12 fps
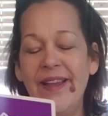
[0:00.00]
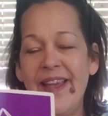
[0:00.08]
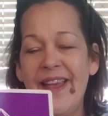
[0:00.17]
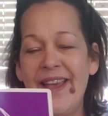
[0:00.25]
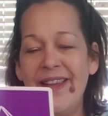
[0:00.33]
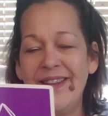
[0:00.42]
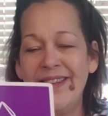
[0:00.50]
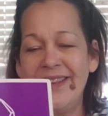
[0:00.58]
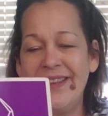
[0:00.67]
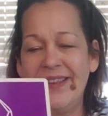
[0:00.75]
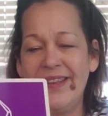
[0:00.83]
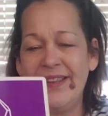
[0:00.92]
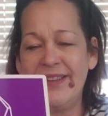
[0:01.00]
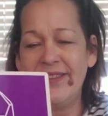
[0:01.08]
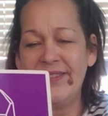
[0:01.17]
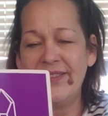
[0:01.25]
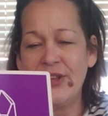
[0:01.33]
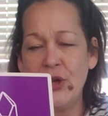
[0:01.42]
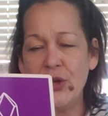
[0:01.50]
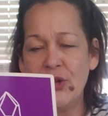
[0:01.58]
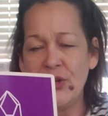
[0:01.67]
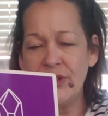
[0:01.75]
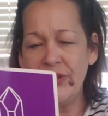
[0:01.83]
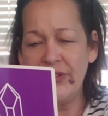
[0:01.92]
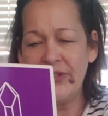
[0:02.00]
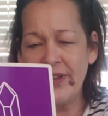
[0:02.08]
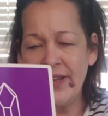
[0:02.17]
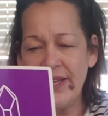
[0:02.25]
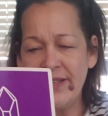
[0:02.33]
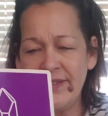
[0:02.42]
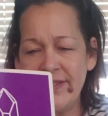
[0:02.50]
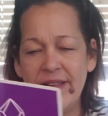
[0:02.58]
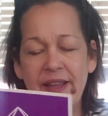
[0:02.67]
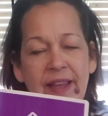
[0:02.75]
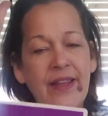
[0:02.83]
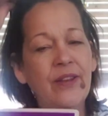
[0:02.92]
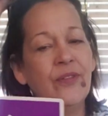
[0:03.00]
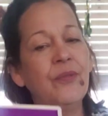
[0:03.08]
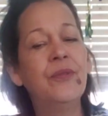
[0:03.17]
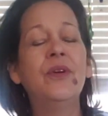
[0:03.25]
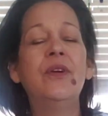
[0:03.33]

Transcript: and it is Kunzite, and